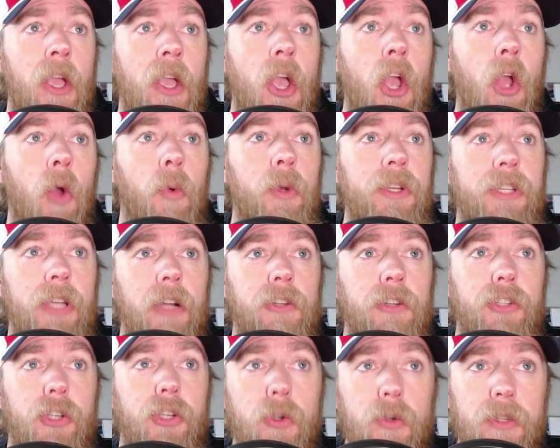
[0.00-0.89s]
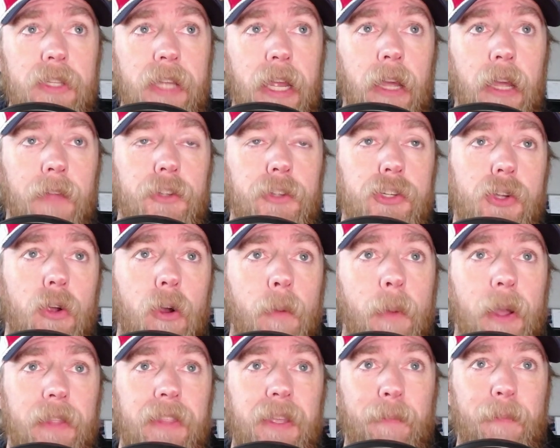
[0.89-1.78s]
we talked Tuesday on the show about
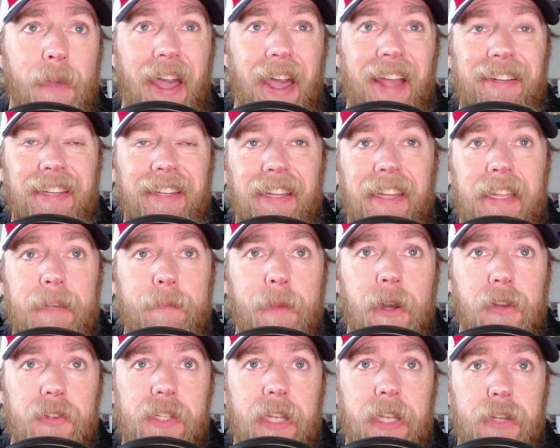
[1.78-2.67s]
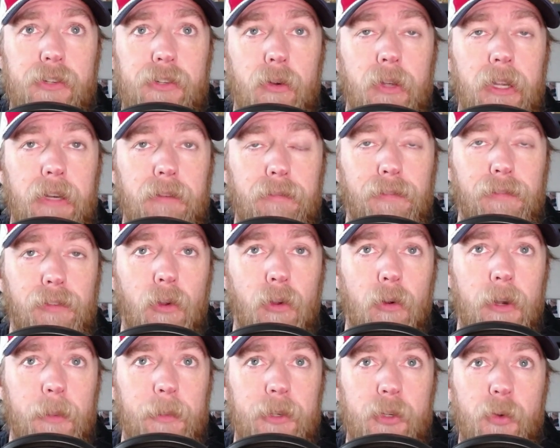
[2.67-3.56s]
the packed late model schedule in Florida
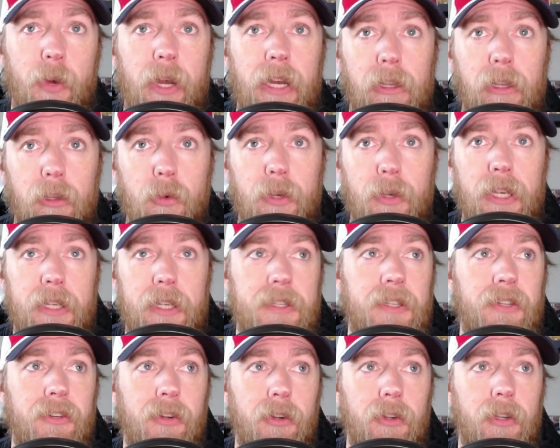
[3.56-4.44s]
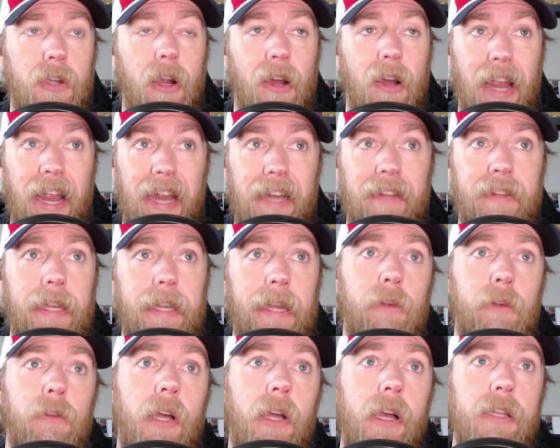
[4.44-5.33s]
between Lucas, DIRTRACKR, and the
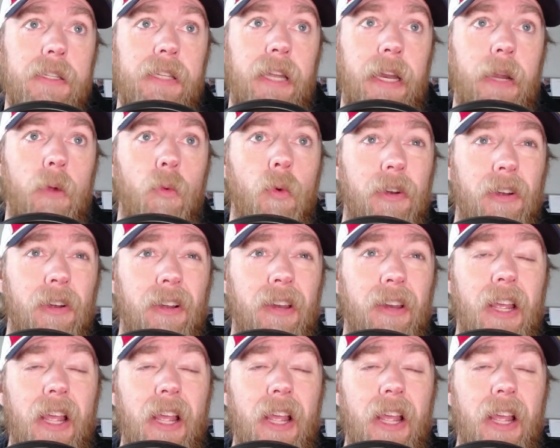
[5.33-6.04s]
Outlaws, and I wondered